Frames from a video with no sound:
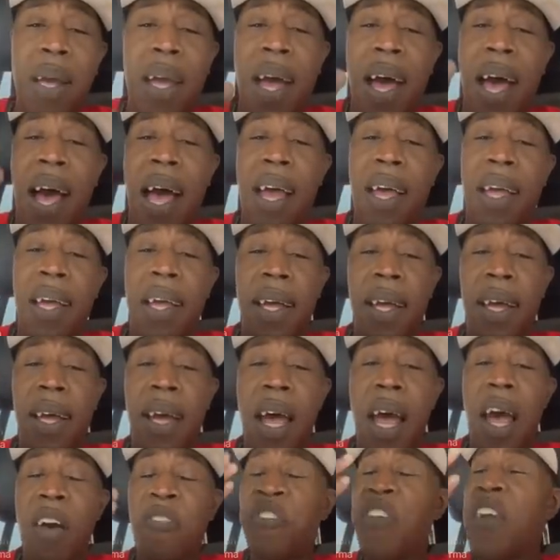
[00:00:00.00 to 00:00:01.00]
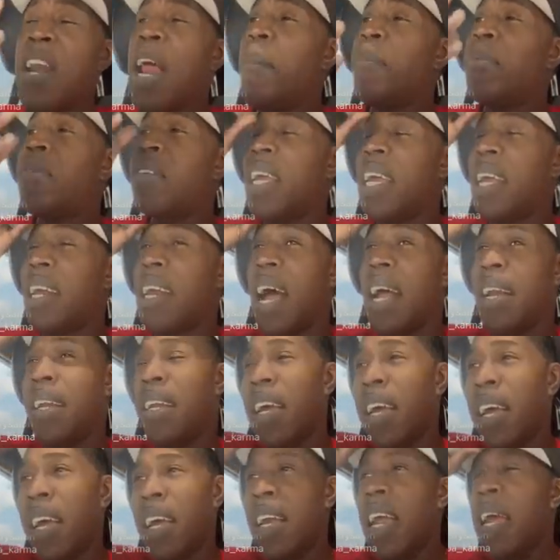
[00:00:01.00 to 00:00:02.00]
because I feel them think that
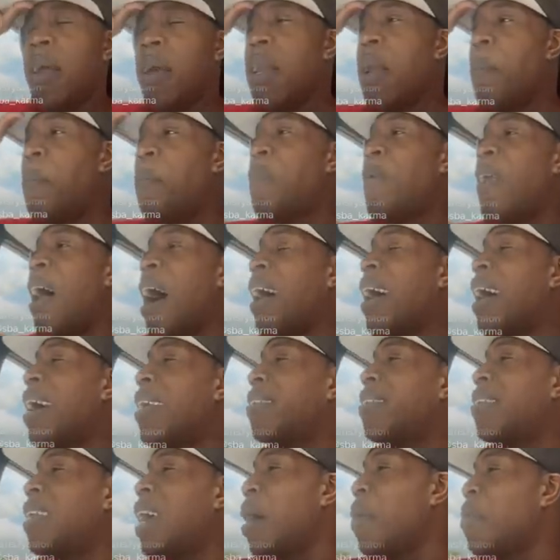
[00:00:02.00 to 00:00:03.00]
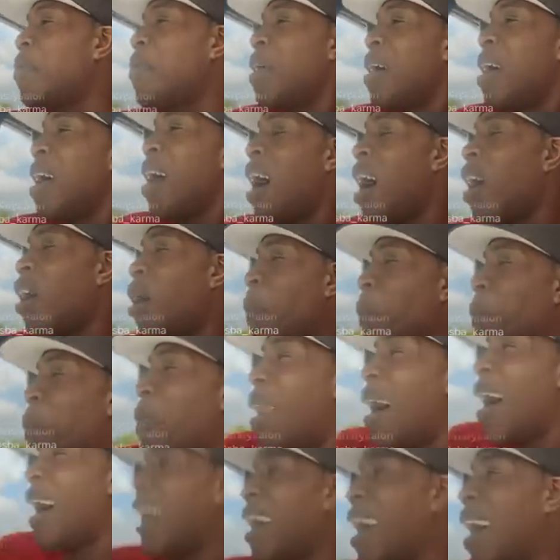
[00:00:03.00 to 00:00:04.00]
the, the bloggers them are gonna
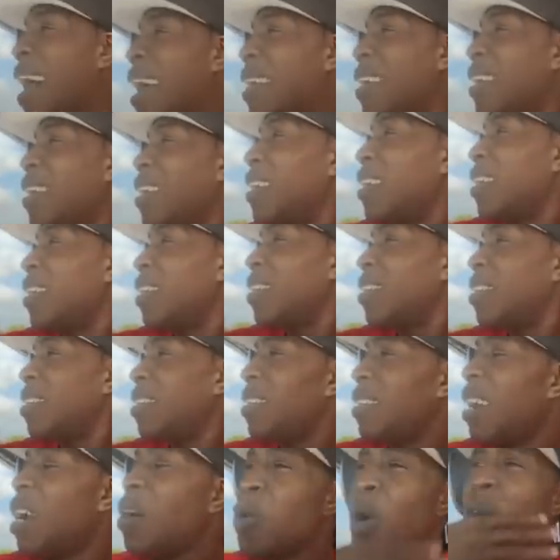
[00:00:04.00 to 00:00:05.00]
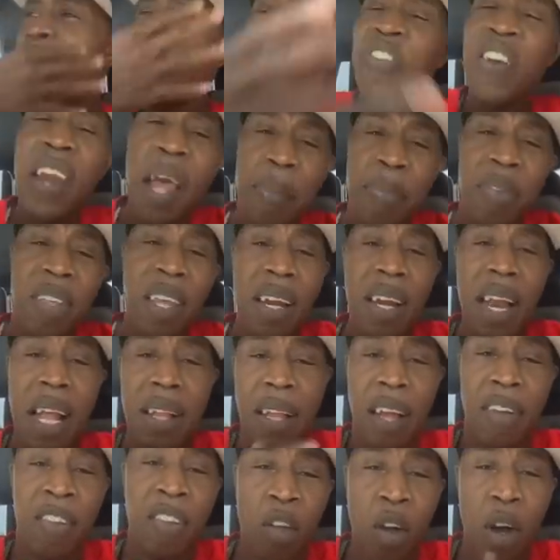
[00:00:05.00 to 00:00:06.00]
blog you know I feel them think
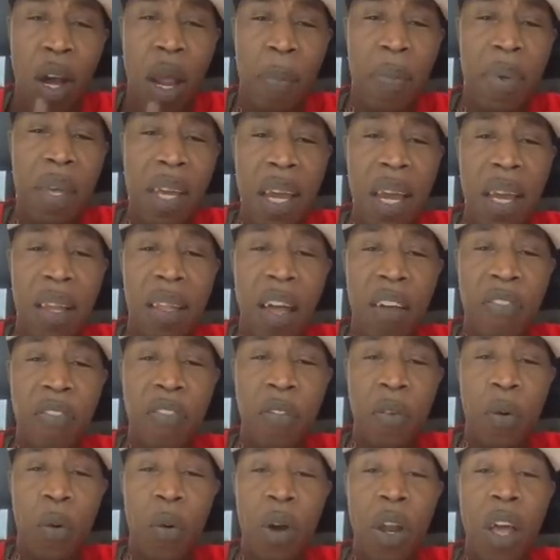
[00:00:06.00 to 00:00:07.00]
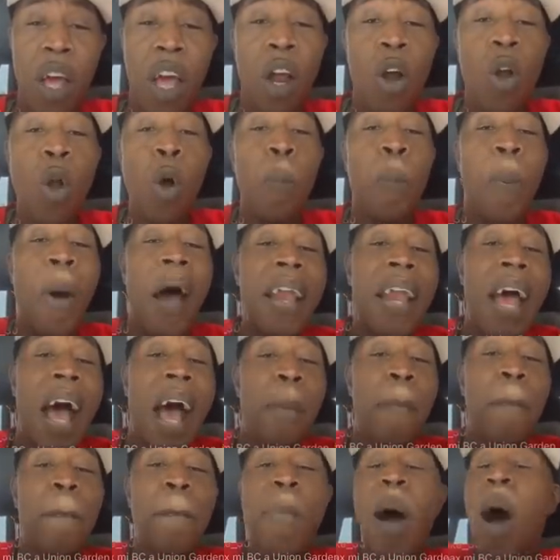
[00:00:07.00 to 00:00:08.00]
that I saw them eat of food. Look on
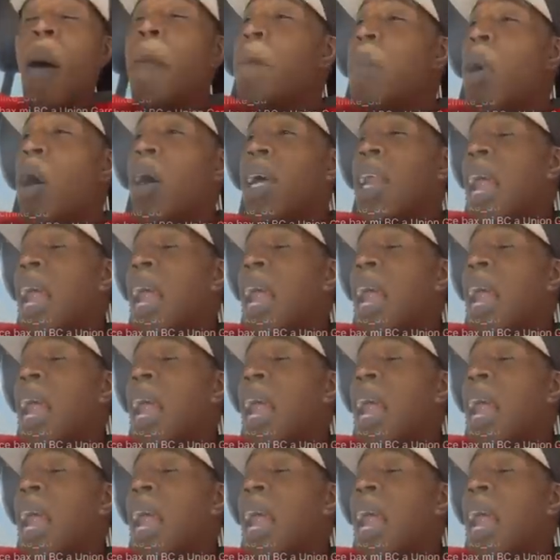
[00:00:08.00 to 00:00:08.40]
all bumbo